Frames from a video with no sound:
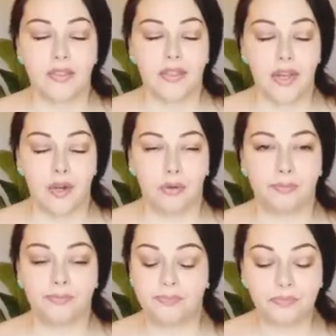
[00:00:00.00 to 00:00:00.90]

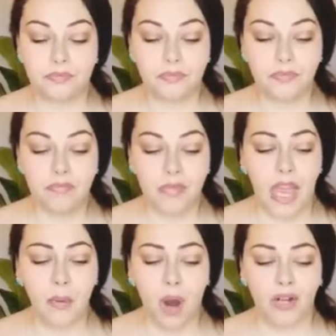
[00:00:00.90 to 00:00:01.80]
So
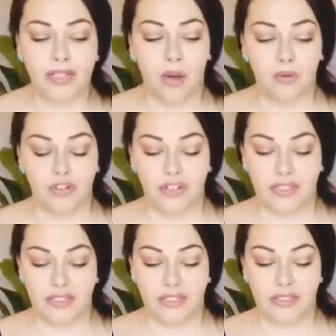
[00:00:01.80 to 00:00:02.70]
I walked out with
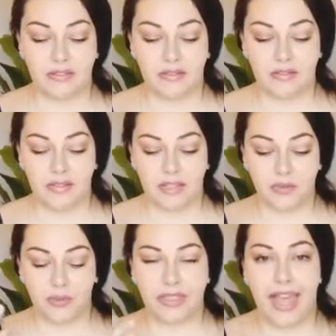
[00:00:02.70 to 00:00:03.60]
just
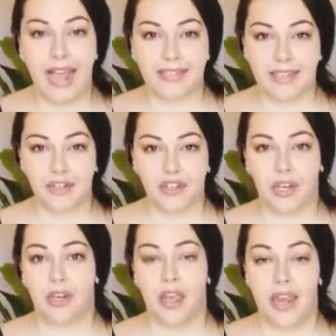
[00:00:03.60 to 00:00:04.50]
this
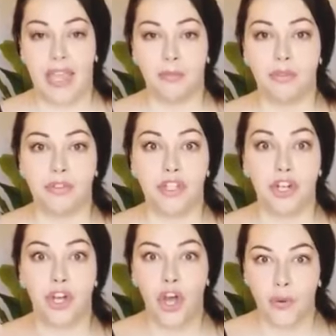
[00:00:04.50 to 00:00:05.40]
relaxation and able
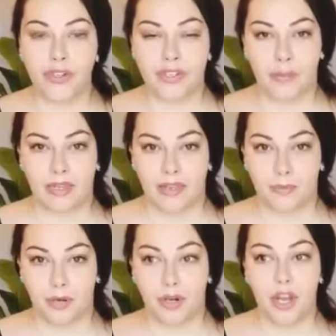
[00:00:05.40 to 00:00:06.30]
to go into my
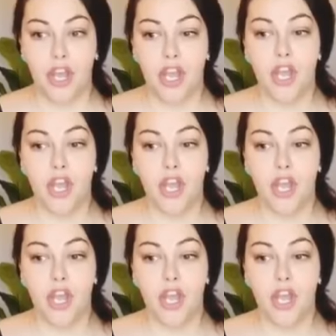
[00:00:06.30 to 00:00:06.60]
labor